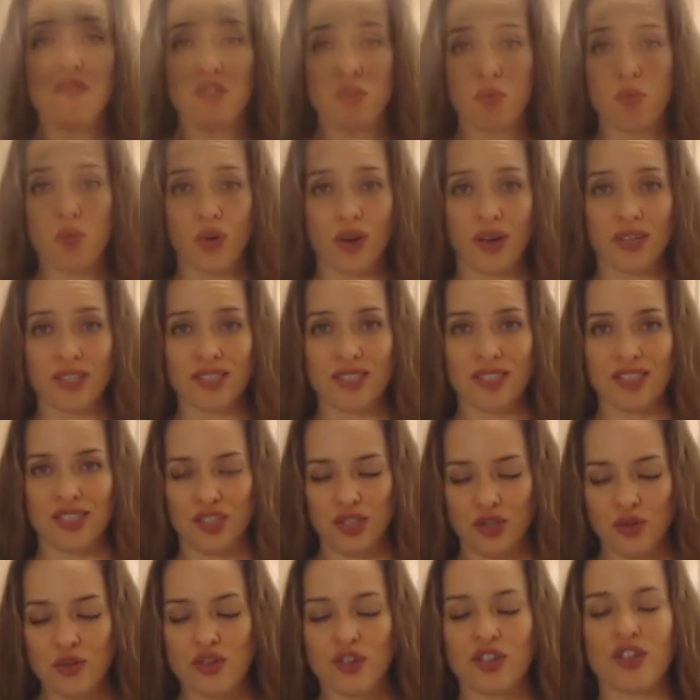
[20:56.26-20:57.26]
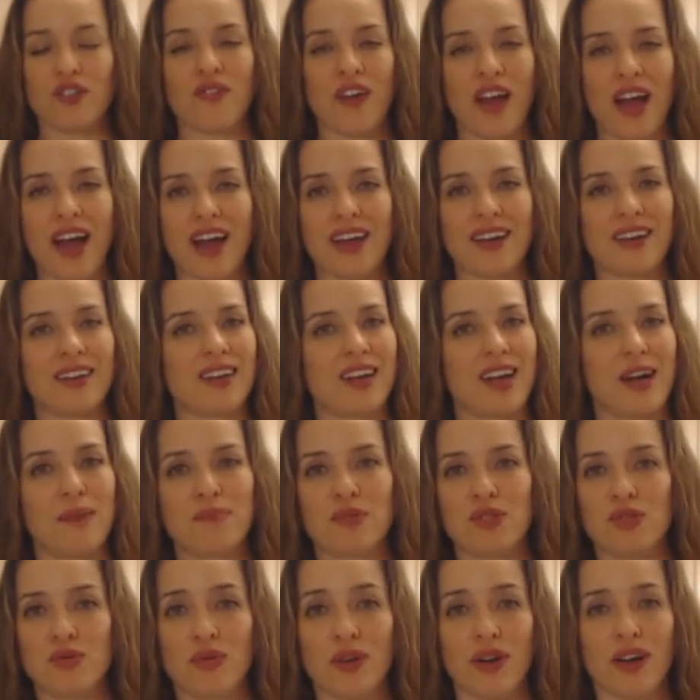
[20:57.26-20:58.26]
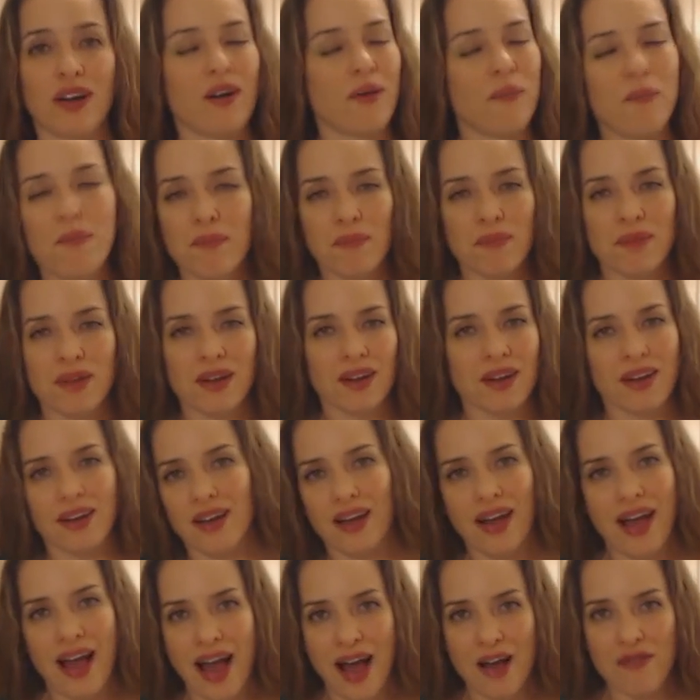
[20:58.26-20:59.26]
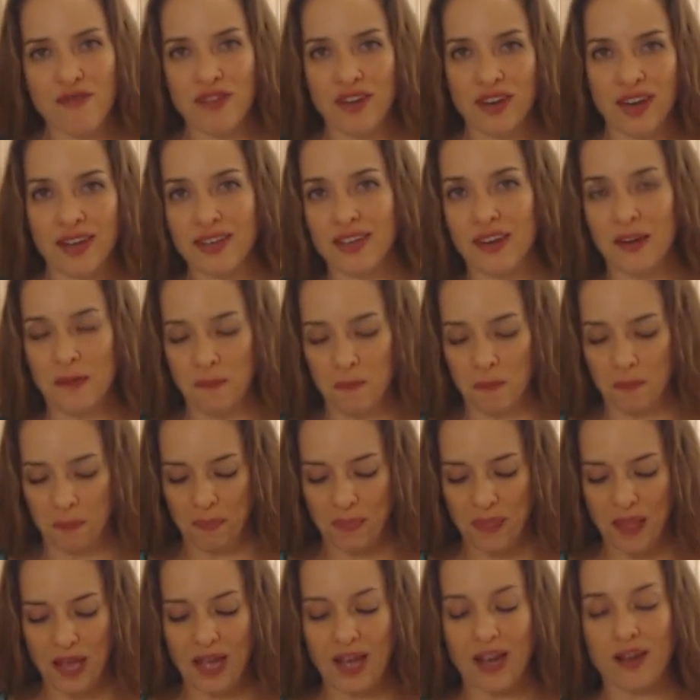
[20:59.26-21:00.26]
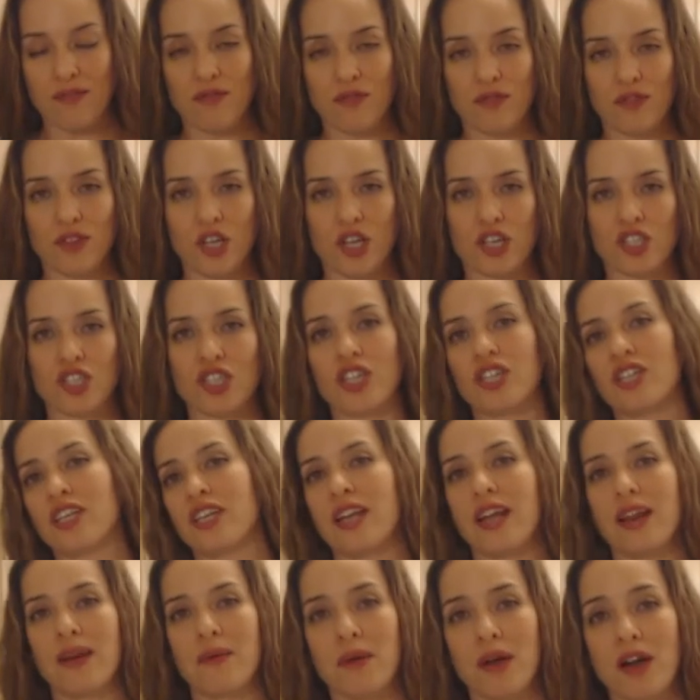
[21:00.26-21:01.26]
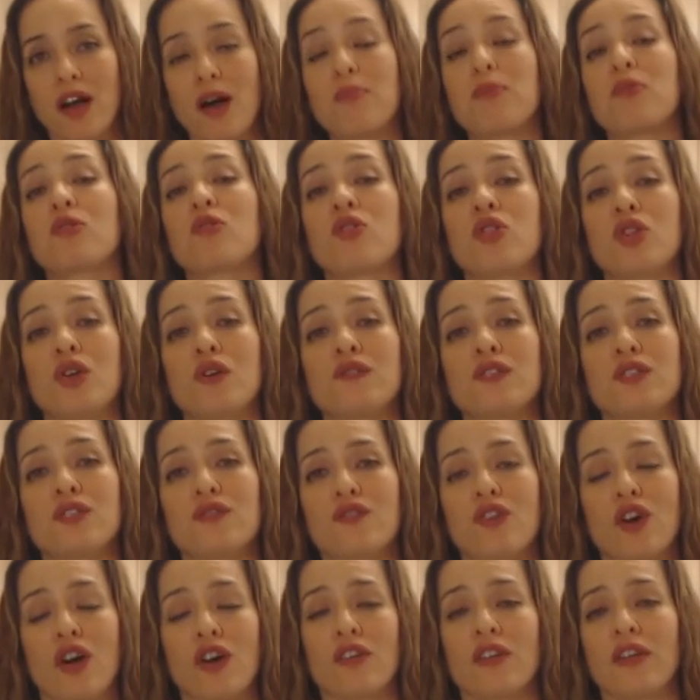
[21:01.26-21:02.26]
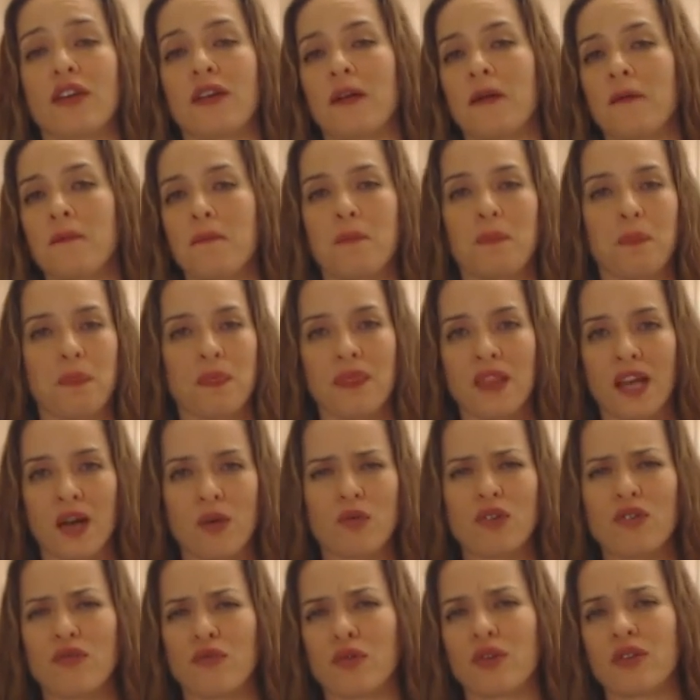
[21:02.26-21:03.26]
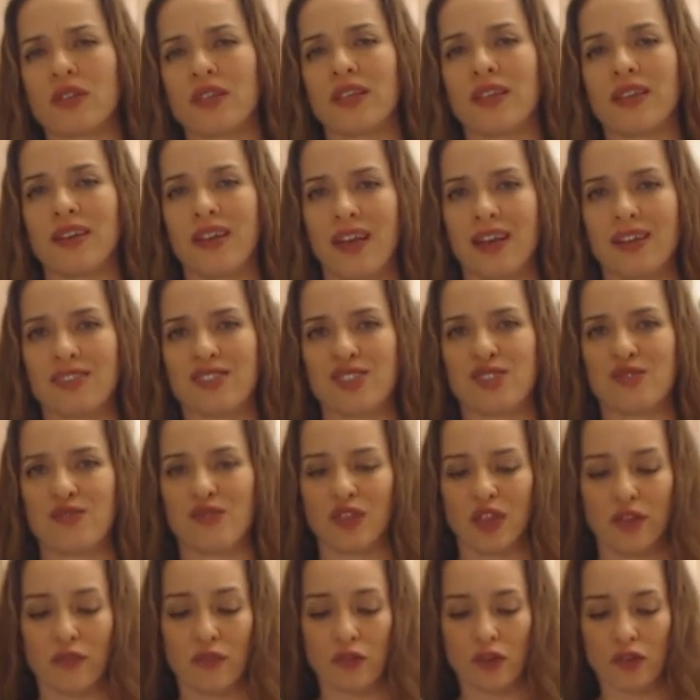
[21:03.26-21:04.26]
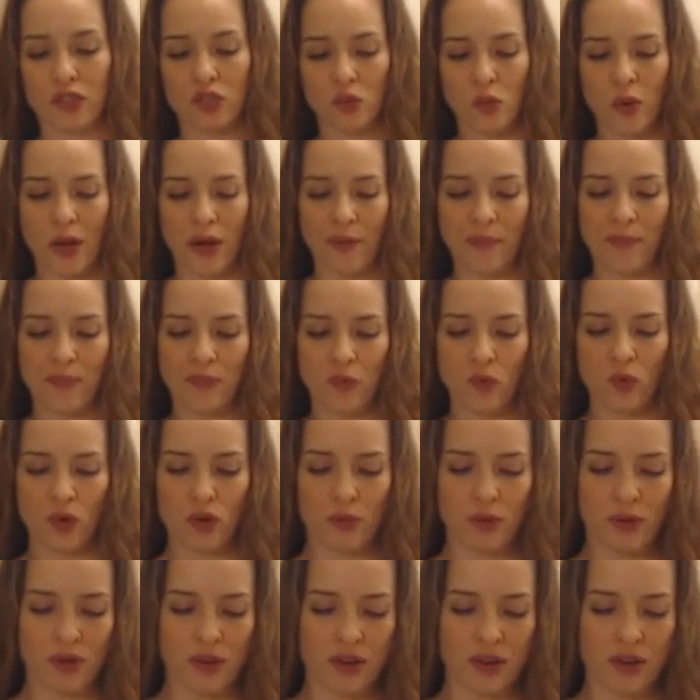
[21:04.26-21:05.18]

If you want, you could have added up to a half an onion, half of a large onion, and a couple cloves of garlic, and that would have really enhanced the flavor as well. Would